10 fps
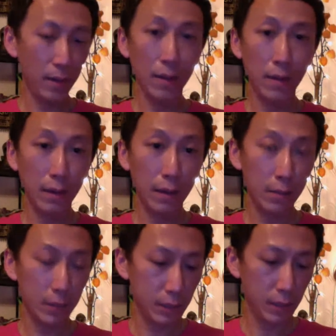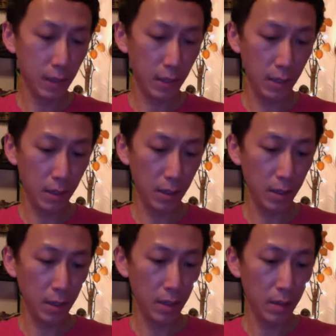let me see.
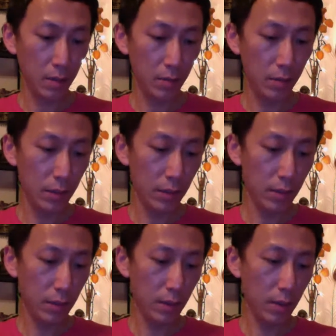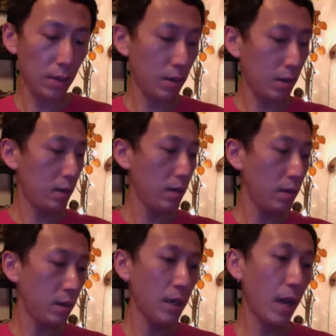With the
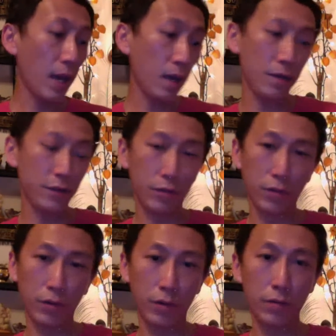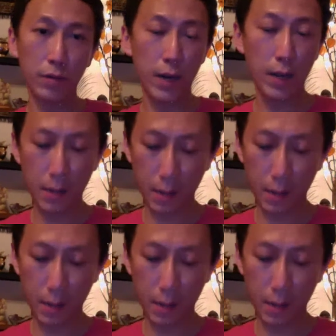King of Squirrel, right?